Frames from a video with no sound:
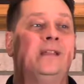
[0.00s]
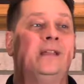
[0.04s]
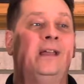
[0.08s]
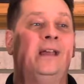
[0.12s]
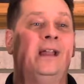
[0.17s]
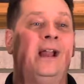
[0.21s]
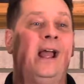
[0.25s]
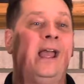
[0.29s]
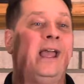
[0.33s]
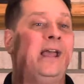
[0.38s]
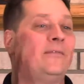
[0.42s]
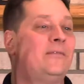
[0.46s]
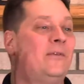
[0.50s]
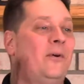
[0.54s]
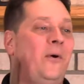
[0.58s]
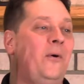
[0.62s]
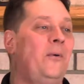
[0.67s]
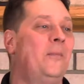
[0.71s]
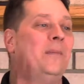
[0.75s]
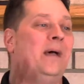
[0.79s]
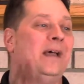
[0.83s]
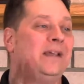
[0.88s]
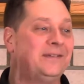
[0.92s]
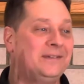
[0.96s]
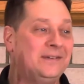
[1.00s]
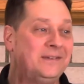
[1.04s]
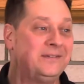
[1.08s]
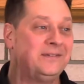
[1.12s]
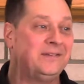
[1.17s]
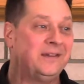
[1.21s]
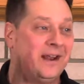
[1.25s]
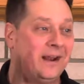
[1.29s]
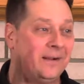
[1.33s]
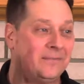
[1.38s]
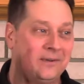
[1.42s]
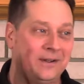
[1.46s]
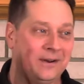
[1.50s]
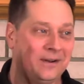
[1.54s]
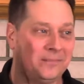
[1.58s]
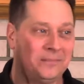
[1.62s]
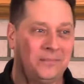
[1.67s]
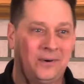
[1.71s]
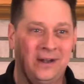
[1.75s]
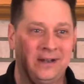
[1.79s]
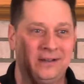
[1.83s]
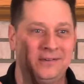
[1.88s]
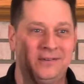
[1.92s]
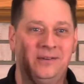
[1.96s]
and I have a whole message that I'm going to
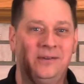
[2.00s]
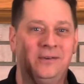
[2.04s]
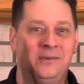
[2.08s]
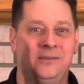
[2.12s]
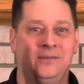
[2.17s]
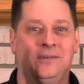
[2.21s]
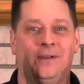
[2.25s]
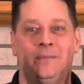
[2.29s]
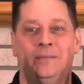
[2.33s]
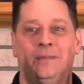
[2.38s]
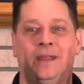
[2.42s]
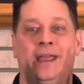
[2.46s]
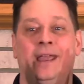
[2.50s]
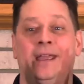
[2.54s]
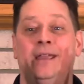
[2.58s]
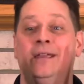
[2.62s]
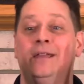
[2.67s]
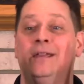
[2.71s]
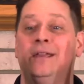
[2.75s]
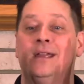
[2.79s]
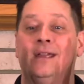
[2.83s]
bring to you someday,